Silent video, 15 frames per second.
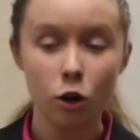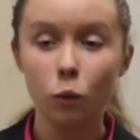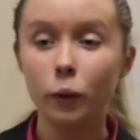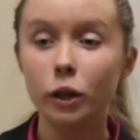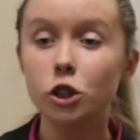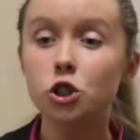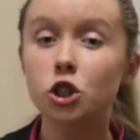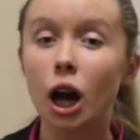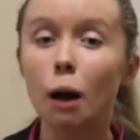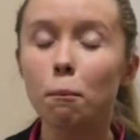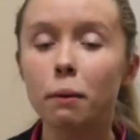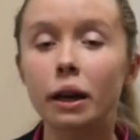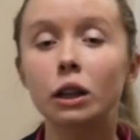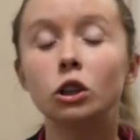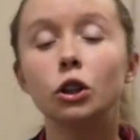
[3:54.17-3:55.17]
When
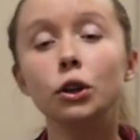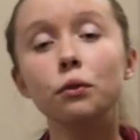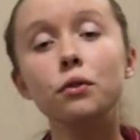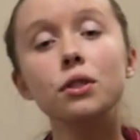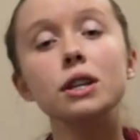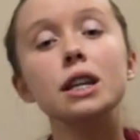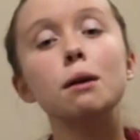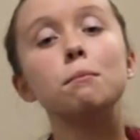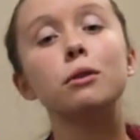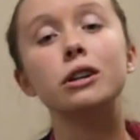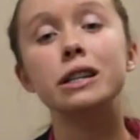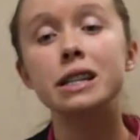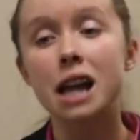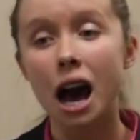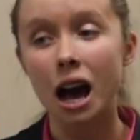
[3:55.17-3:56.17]
shopping, look for the number
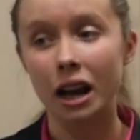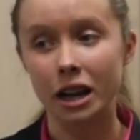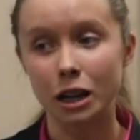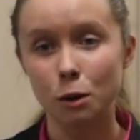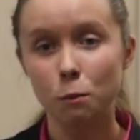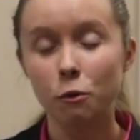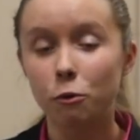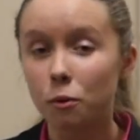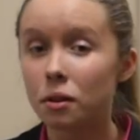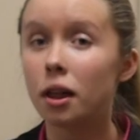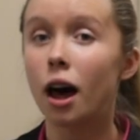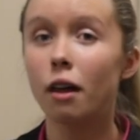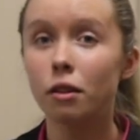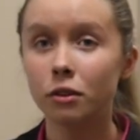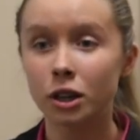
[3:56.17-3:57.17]
9 before the
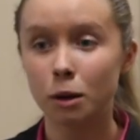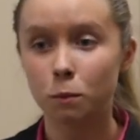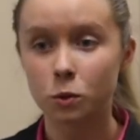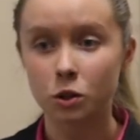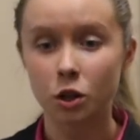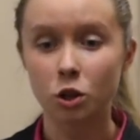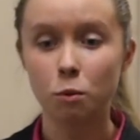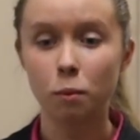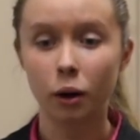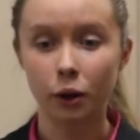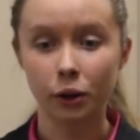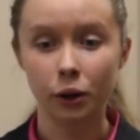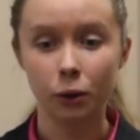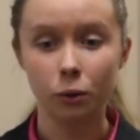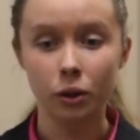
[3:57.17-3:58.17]
other number on the
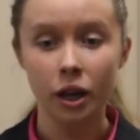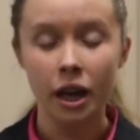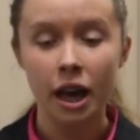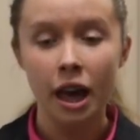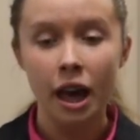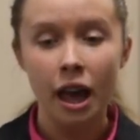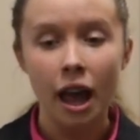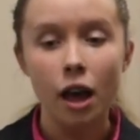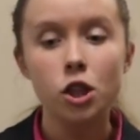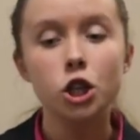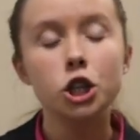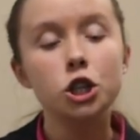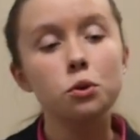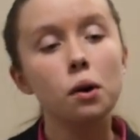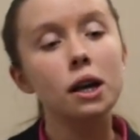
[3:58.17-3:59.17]
barcode, and
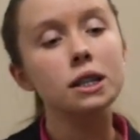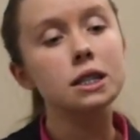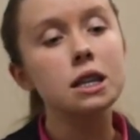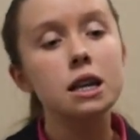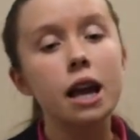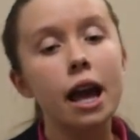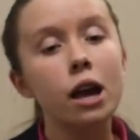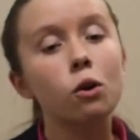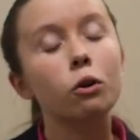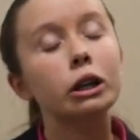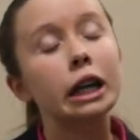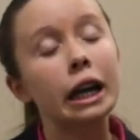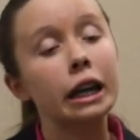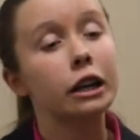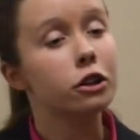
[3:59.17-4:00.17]
the USDA
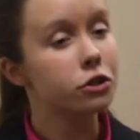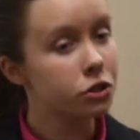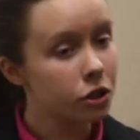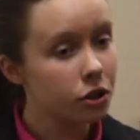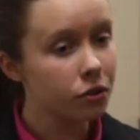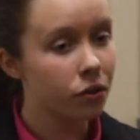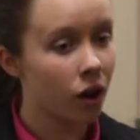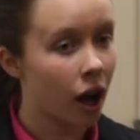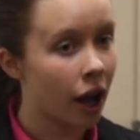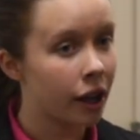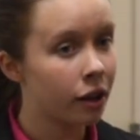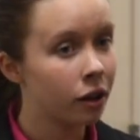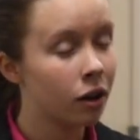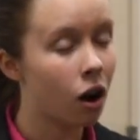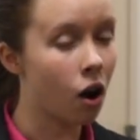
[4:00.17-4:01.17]
Organic
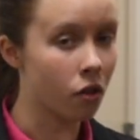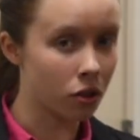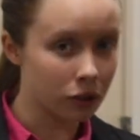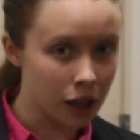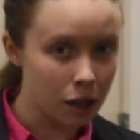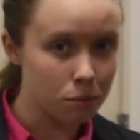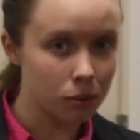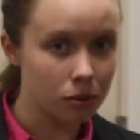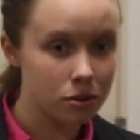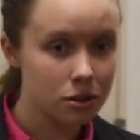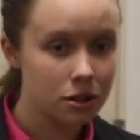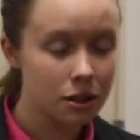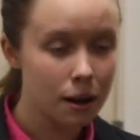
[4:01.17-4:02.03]
Certified on the labels.